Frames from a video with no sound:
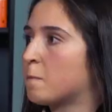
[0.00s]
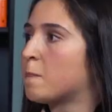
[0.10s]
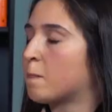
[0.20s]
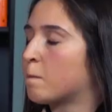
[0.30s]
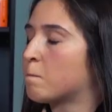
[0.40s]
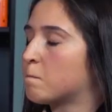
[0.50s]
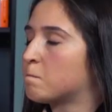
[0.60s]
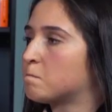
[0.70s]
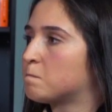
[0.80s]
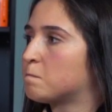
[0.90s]

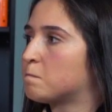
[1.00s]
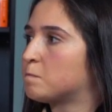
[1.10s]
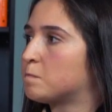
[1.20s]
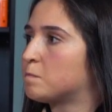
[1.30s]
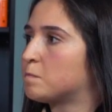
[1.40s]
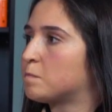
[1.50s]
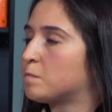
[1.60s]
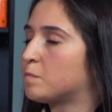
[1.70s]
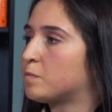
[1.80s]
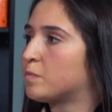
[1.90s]

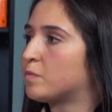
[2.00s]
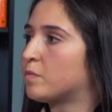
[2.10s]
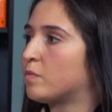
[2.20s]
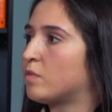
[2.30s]
(not speaking)